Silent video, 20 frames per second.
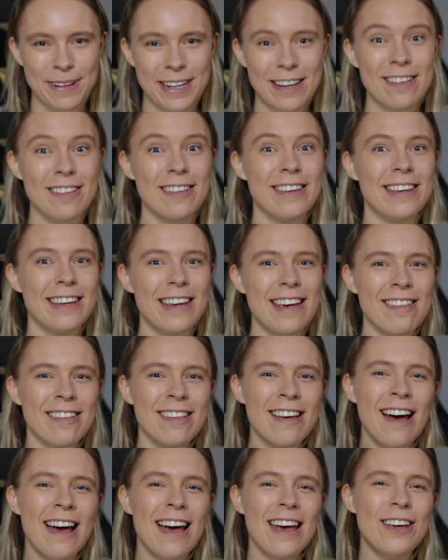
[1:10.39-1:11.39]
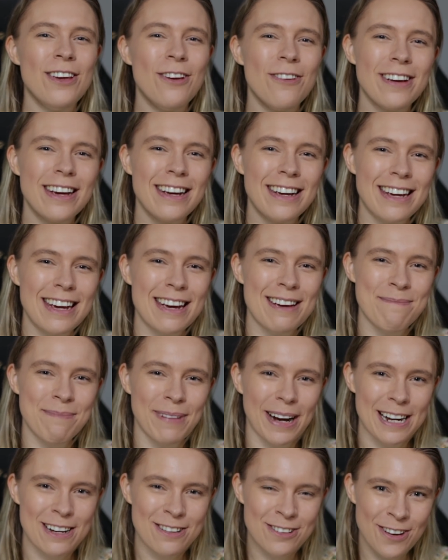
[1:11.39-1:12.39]
Because yes, you can get
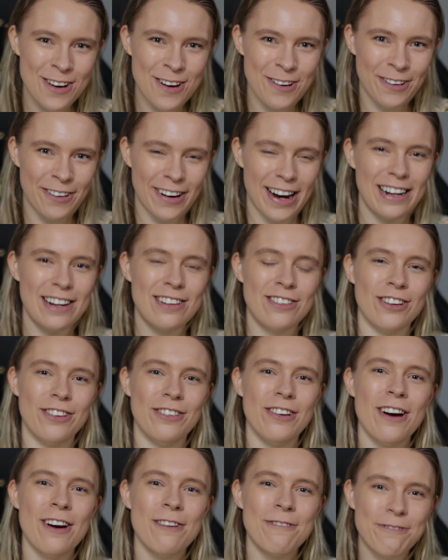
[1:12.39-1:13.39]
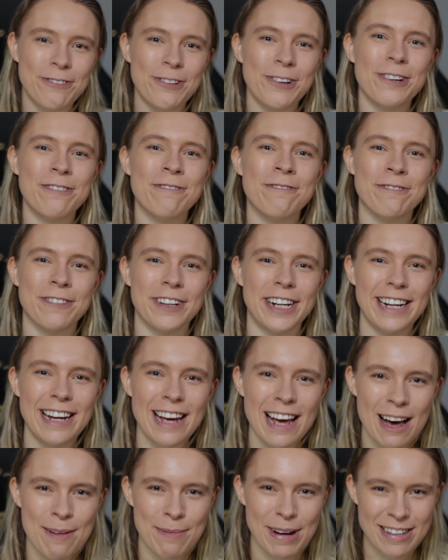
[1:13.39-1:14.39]
my eternal gratitude for free
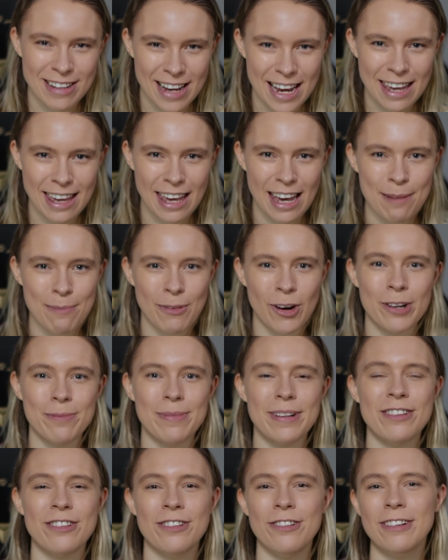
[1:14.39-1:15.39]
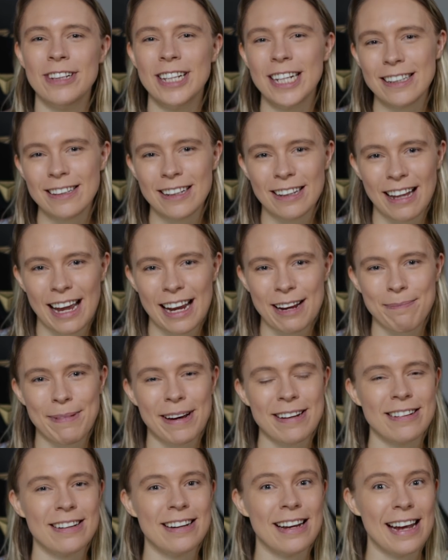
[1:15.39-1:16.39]
by taking a moment to click the like
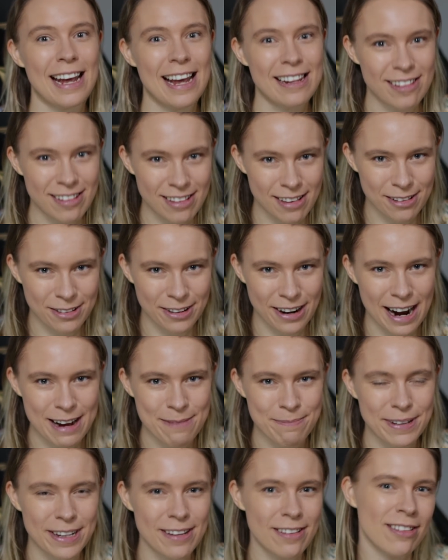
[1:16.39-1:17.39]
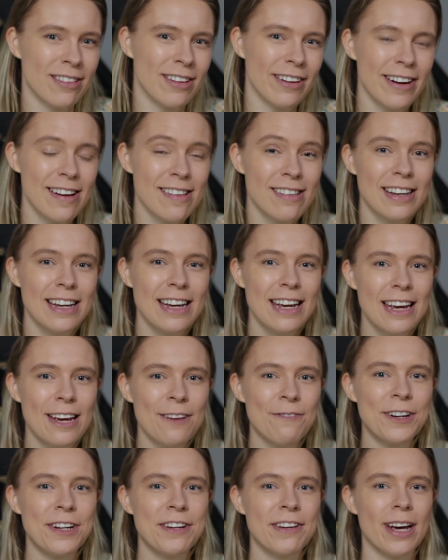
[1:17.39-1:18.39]
button and to subscribe. Because seriously,
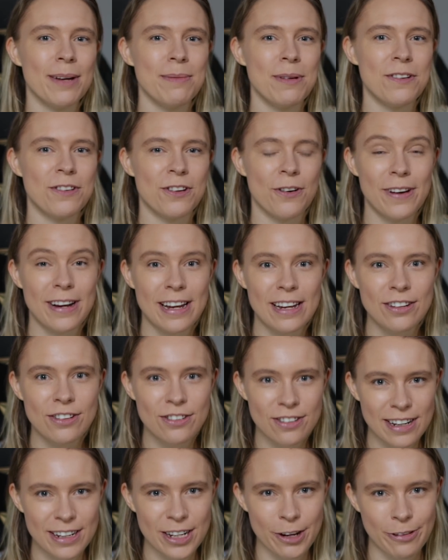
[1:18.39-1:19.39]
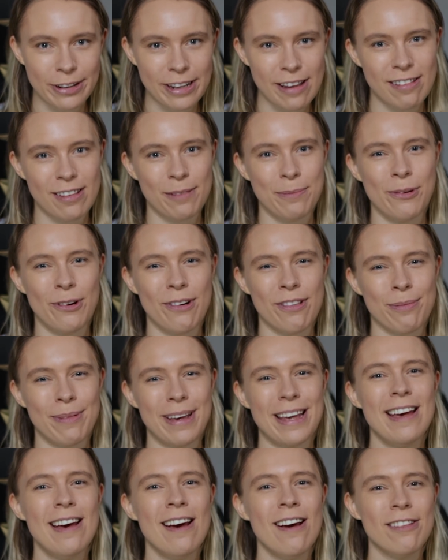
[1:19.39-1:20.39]
every time you do it, it genuinely supports
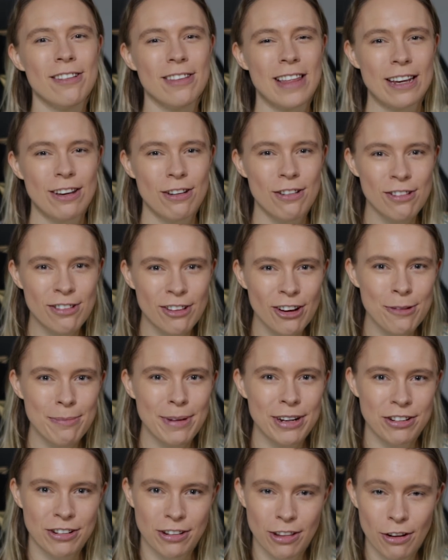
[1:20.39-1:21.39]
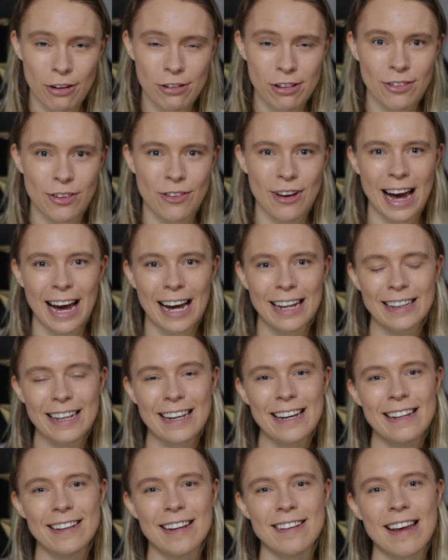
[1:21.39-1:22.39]
me. So thank you so much to those of you out
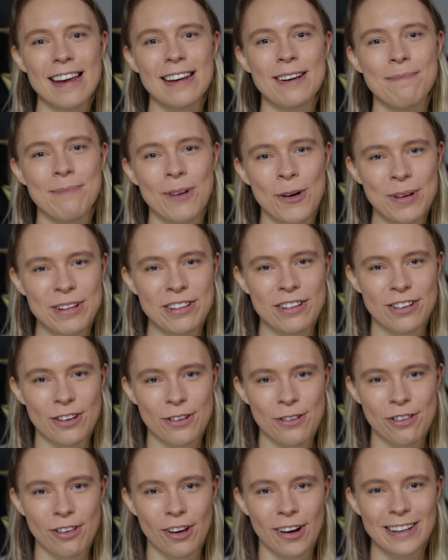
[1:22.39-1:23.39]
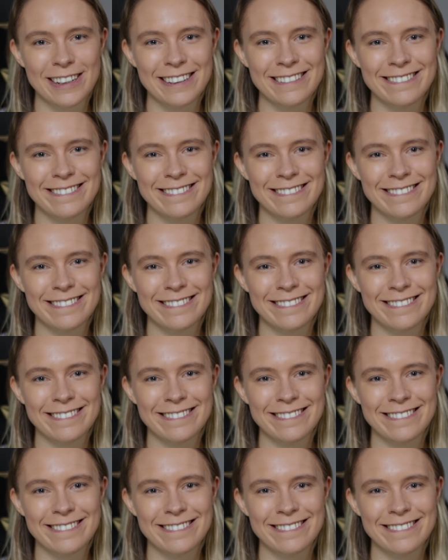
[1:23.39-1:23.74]
there that take a moment to do so.